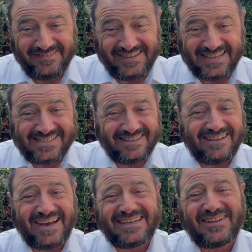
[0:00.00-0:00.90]
That's the
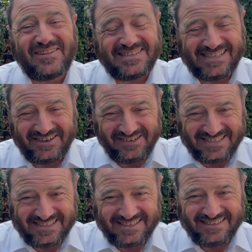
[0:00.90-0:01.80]
title of the
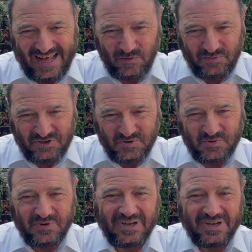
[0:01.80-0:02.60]
series. Help you,